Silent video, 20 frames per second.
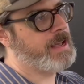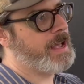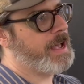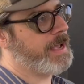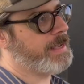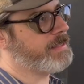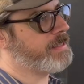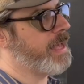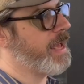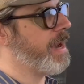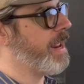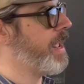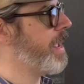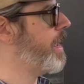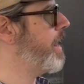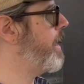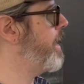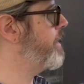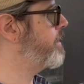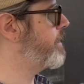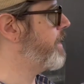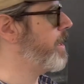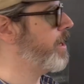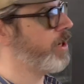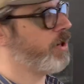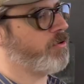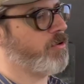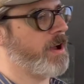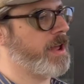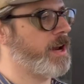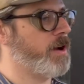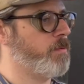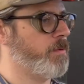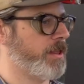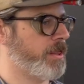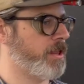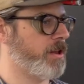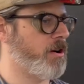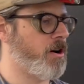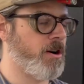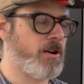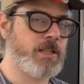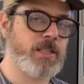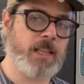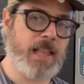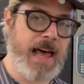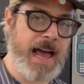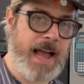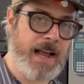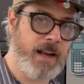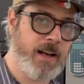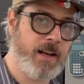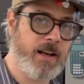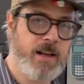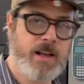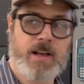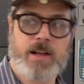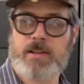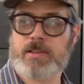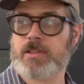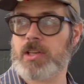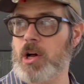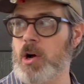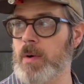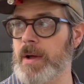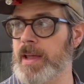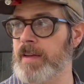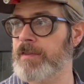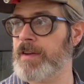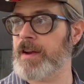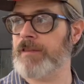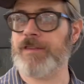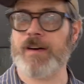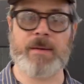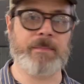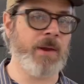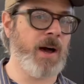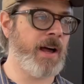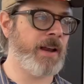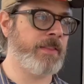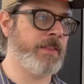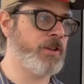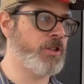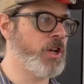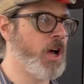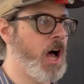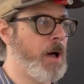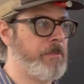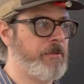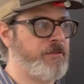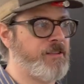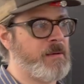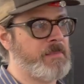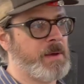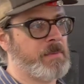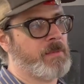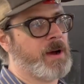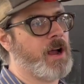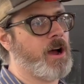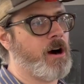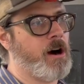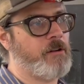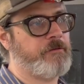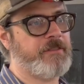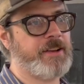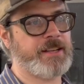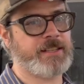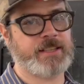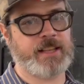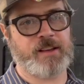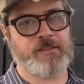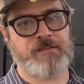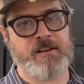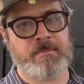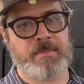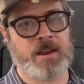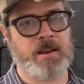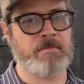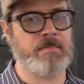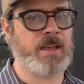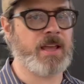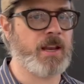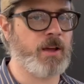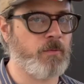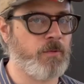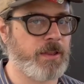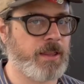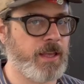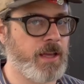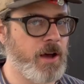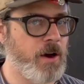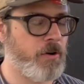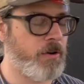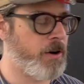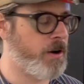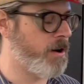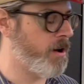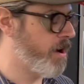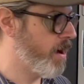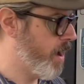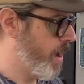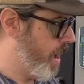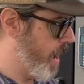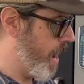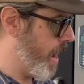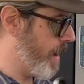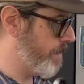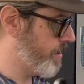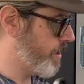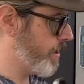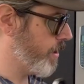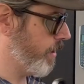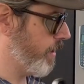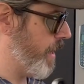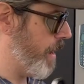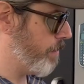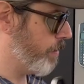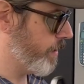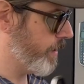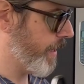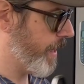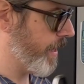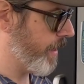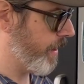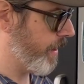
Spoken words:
is that it is integrated within our Slack. So even if I'm not in the shop, if I'm in my office, if I'm in a meeting with the owner, I'm still able to get